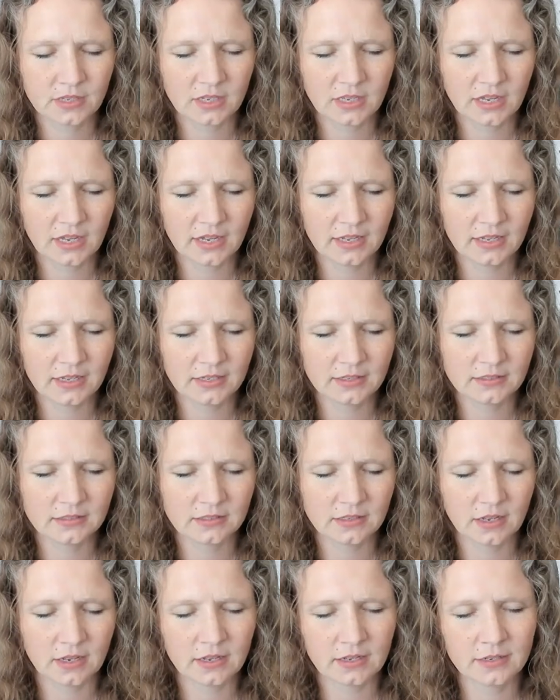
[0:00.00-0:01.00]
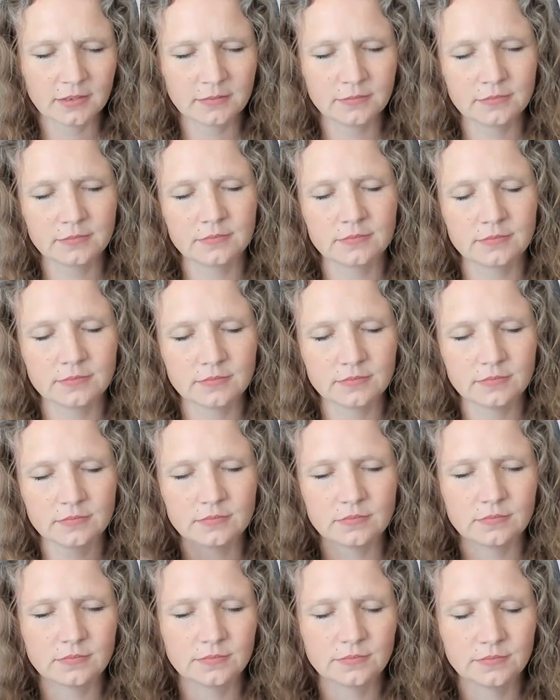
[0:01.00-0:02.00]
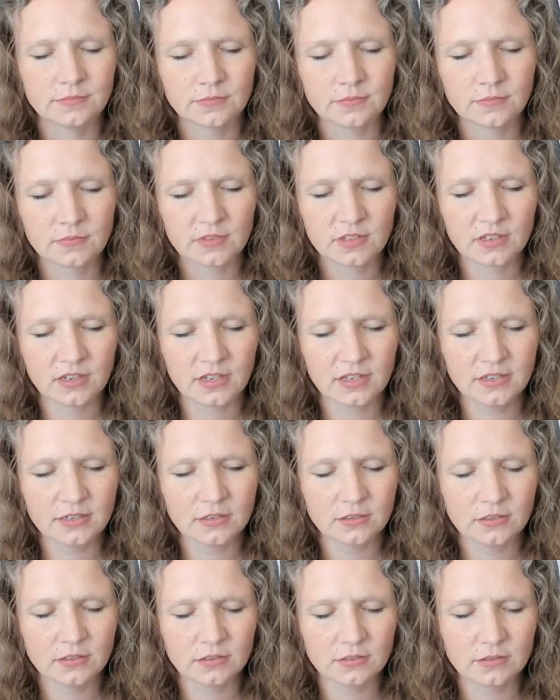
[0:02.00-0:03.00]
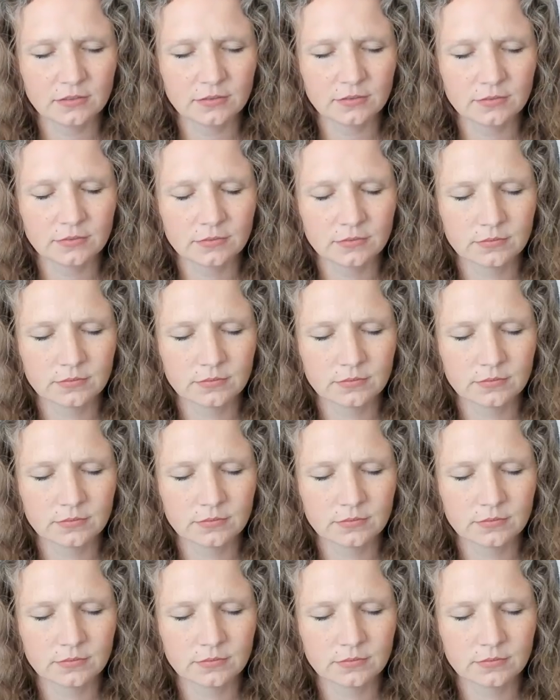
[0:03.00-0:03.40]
And I'm kind of